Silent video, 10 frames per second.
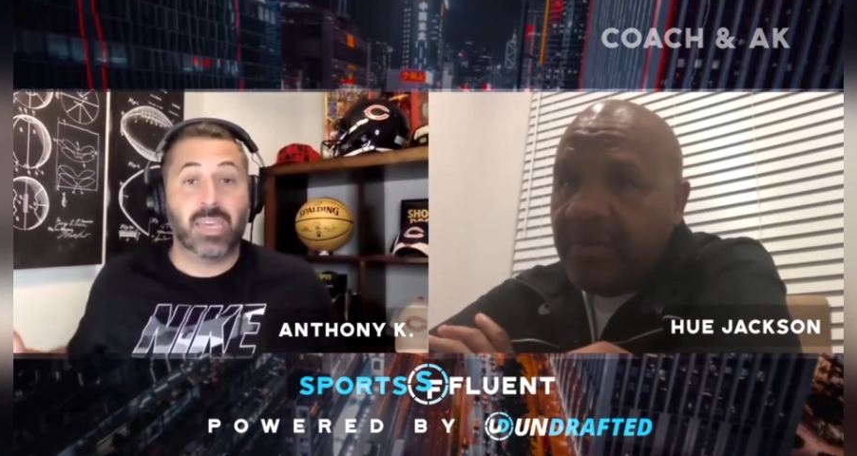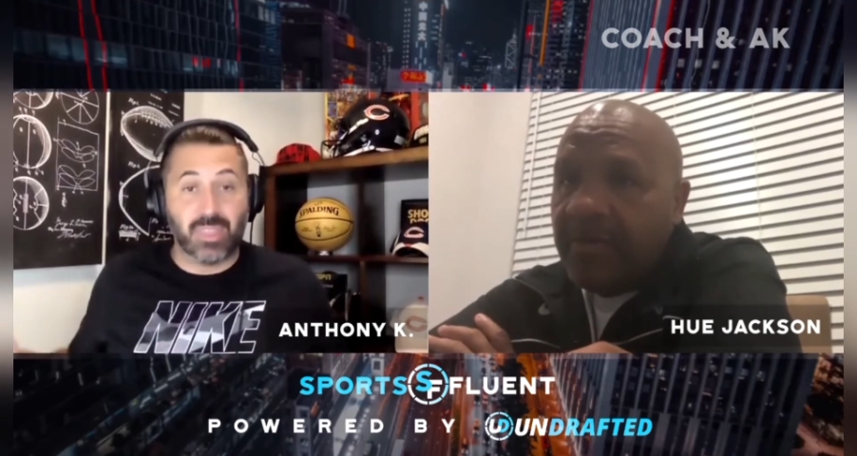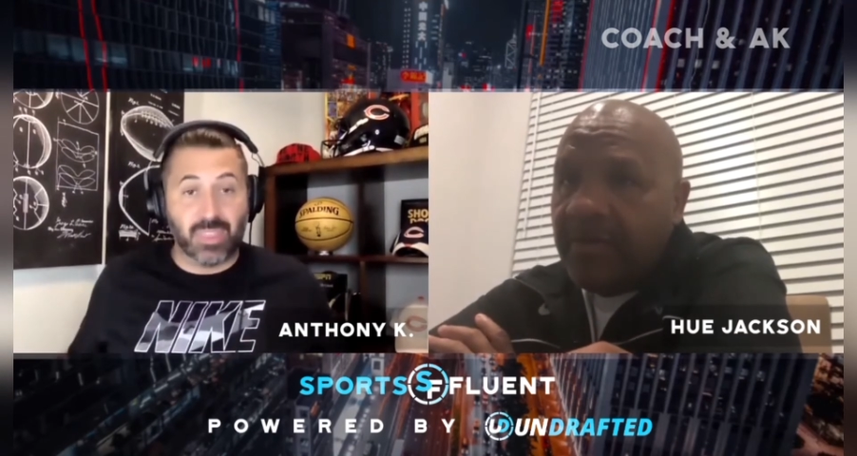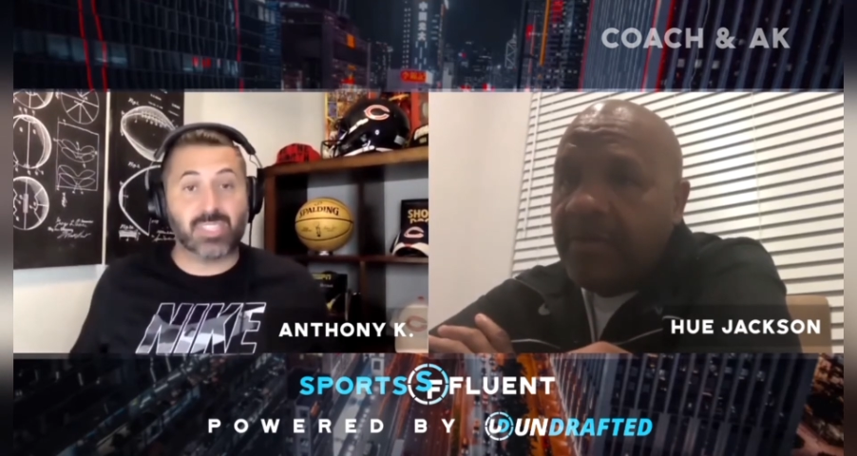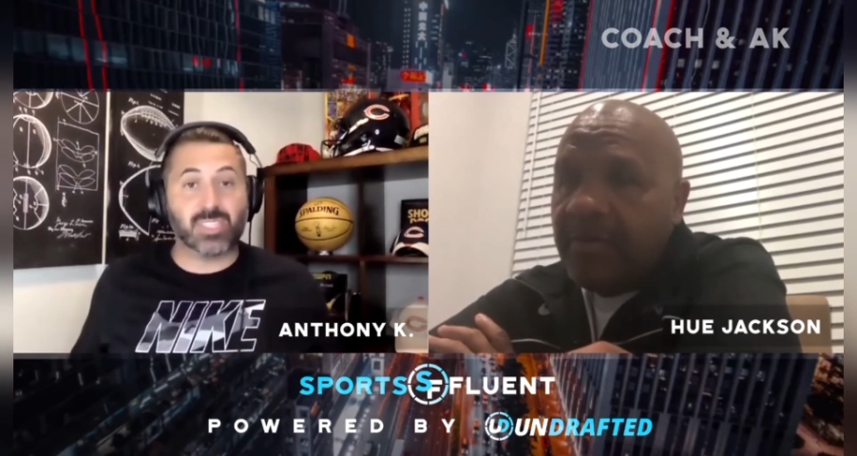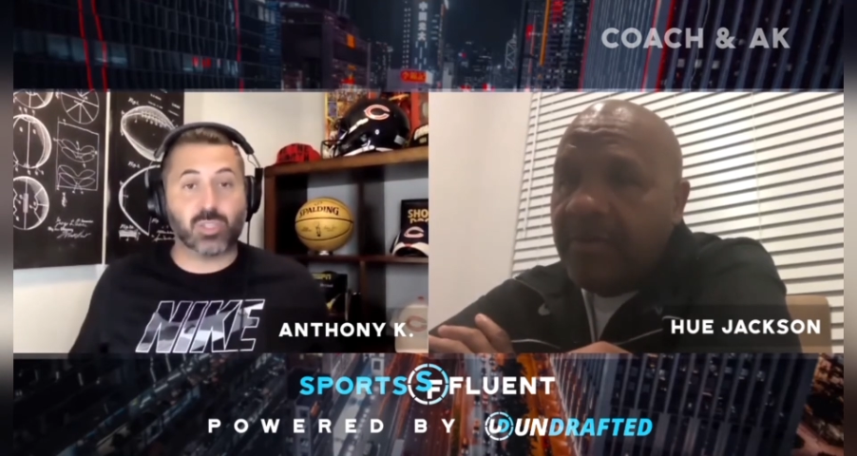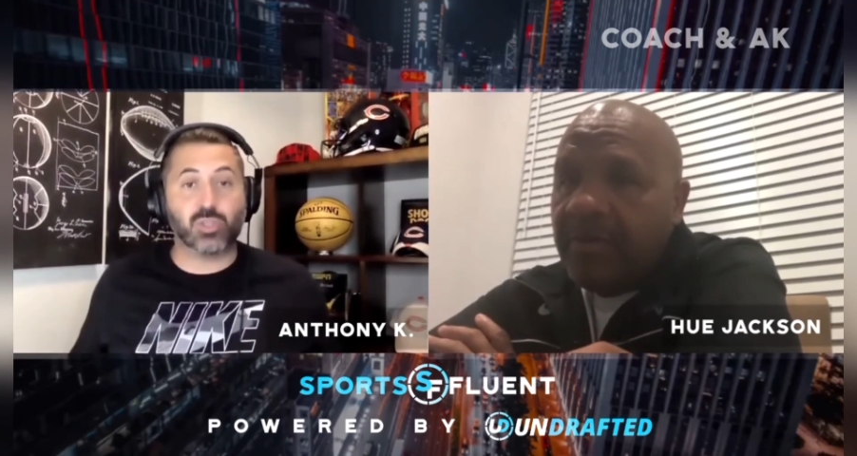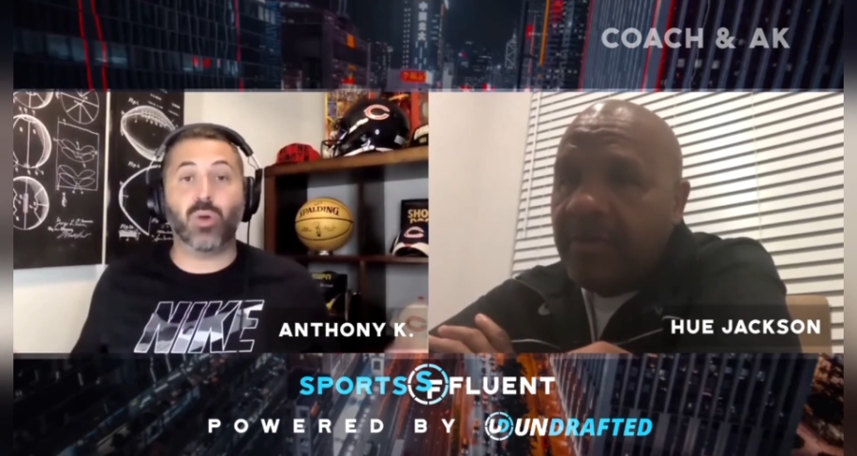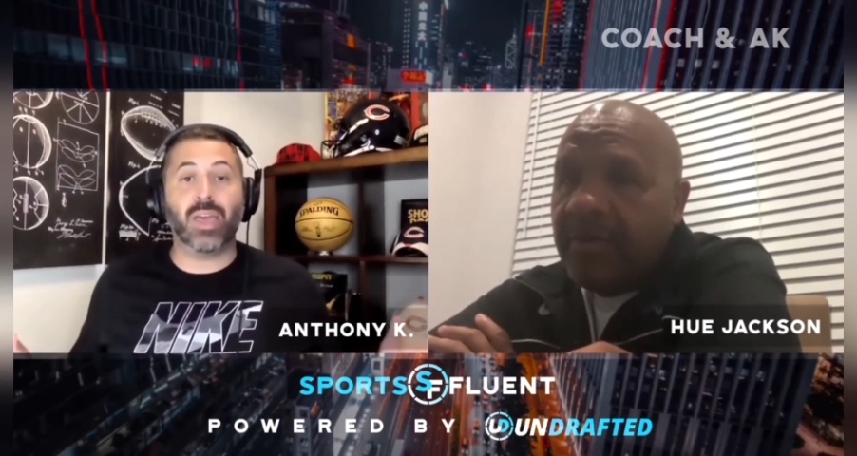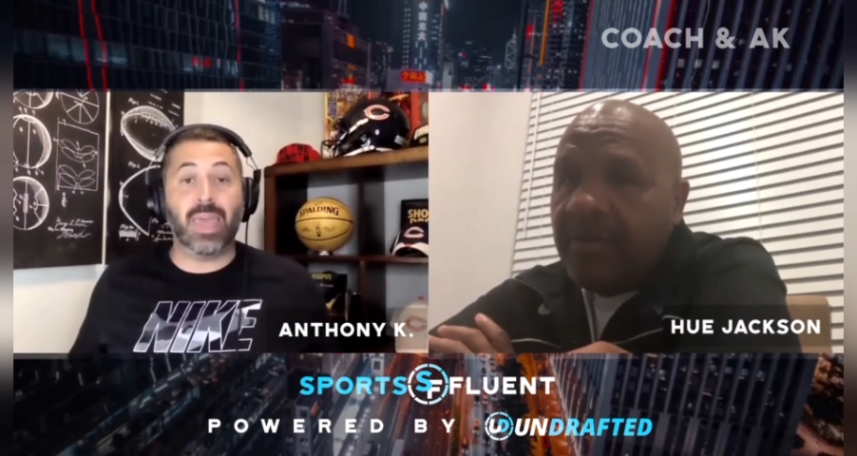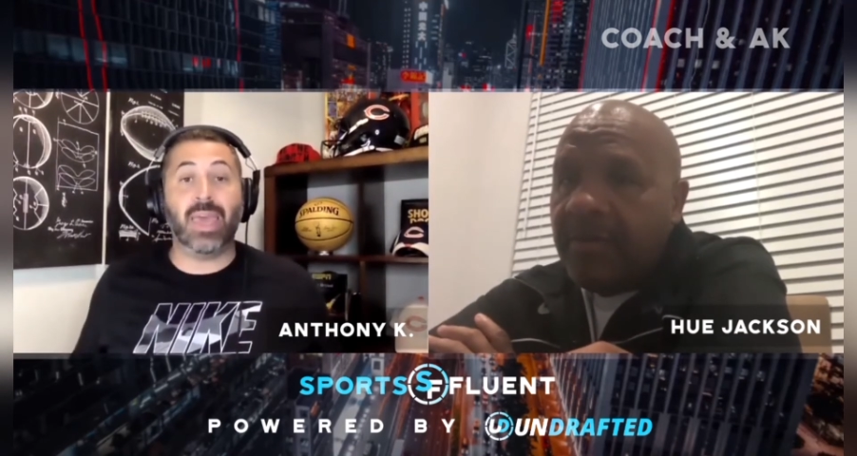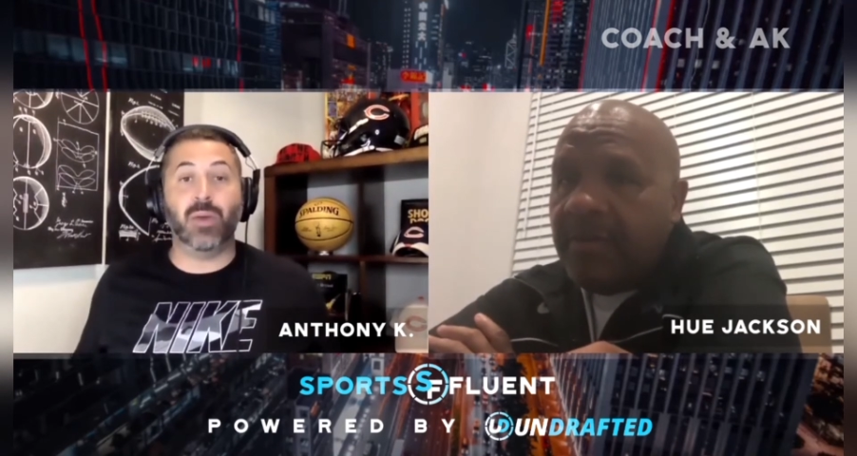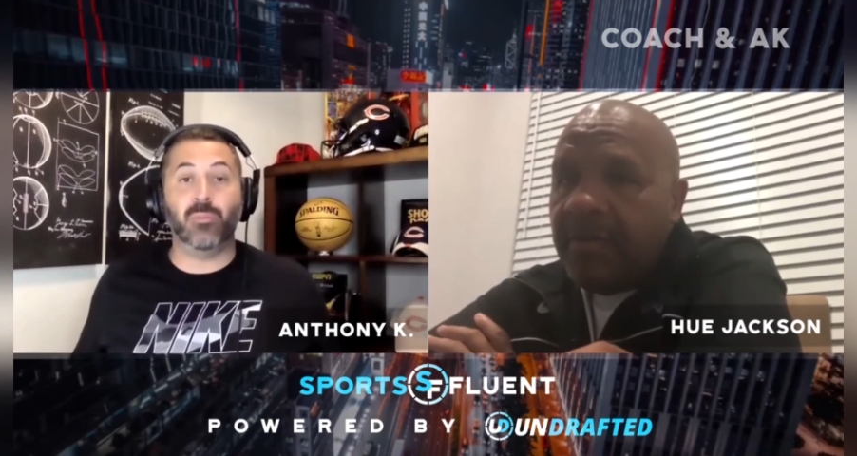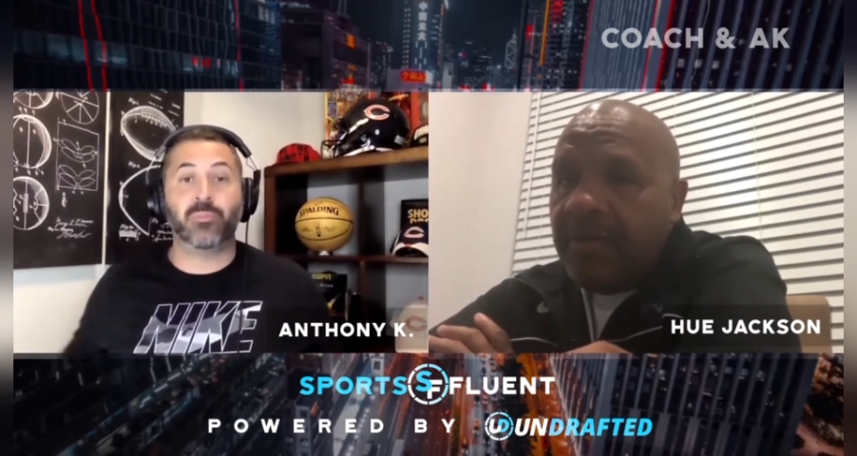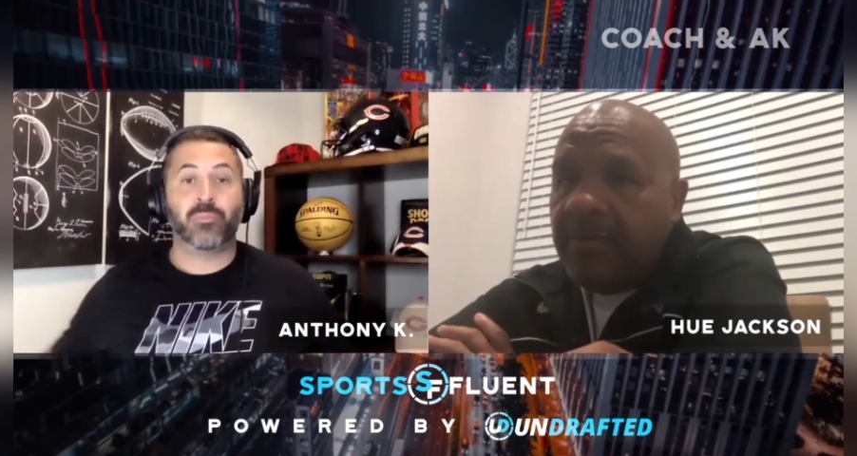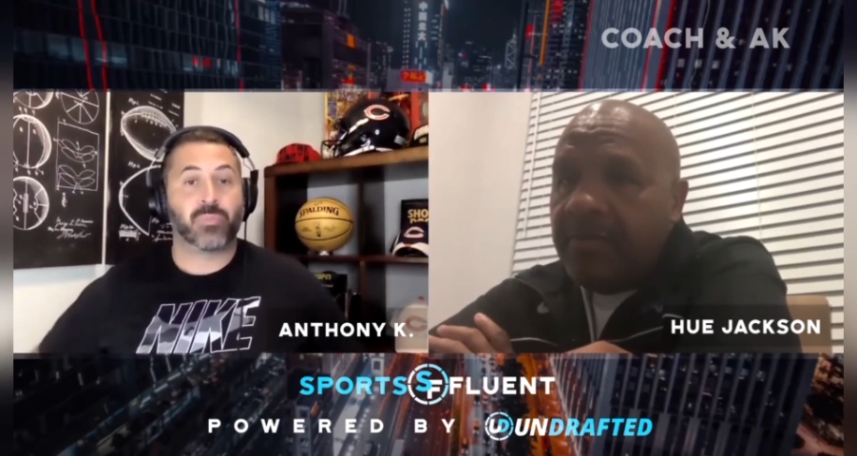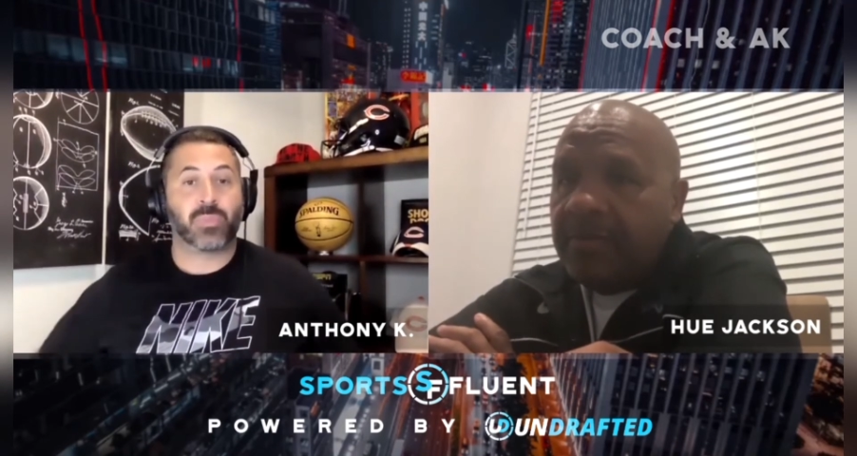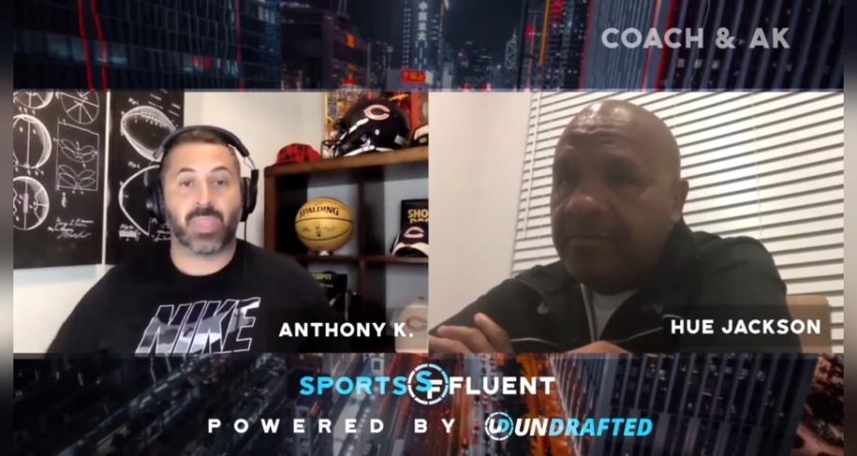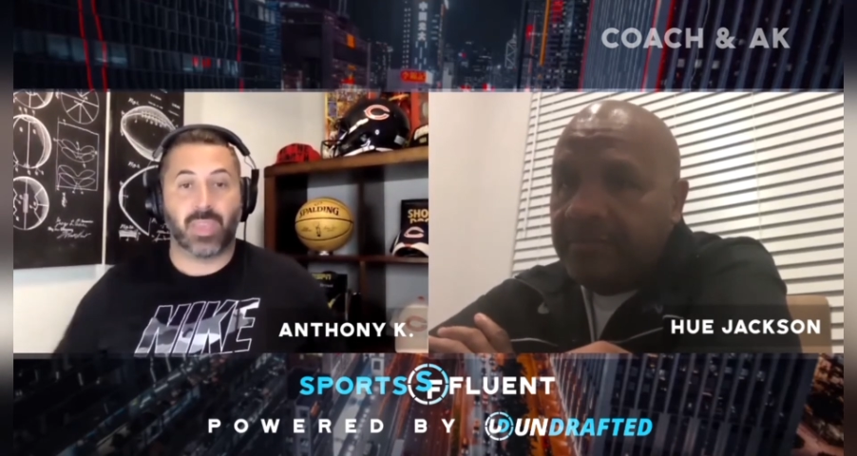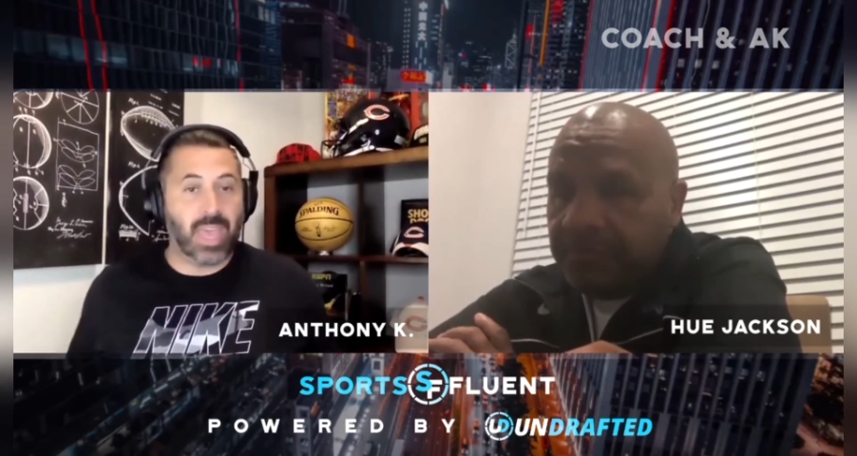this is who I am,"
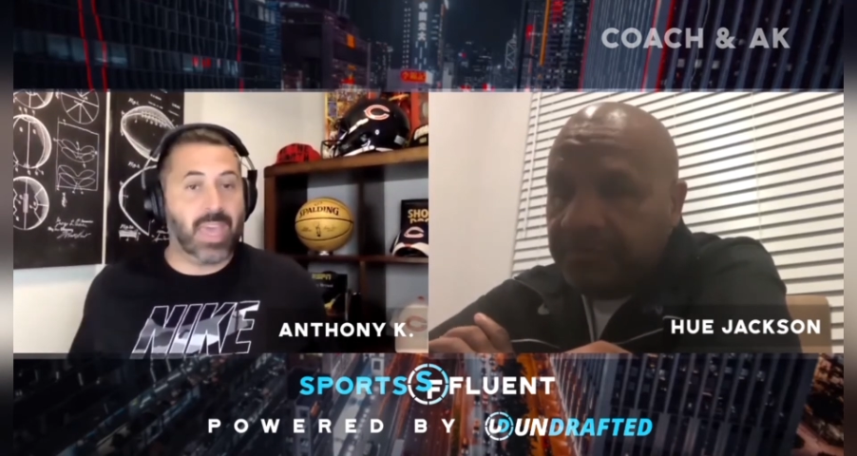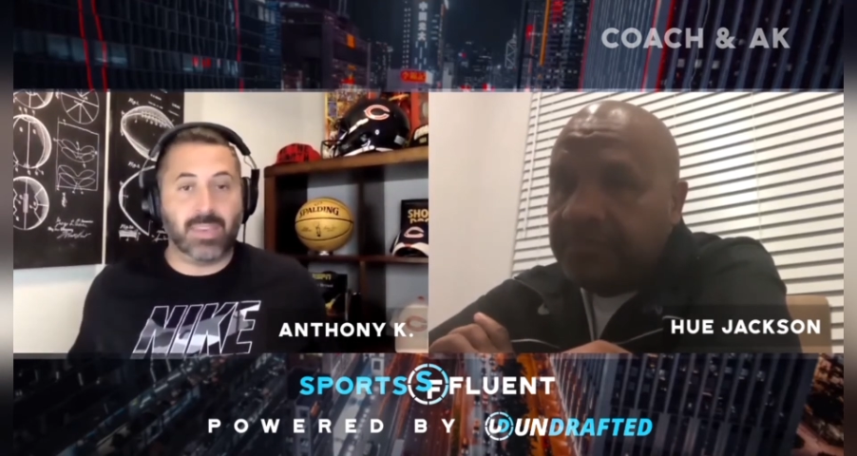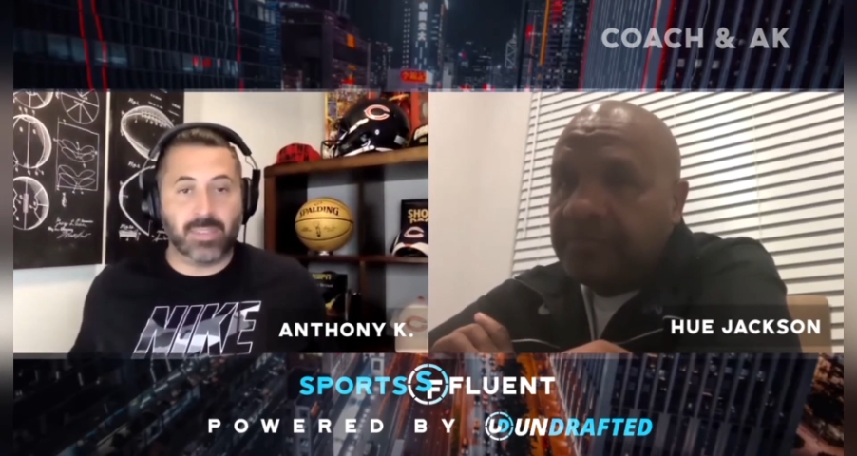and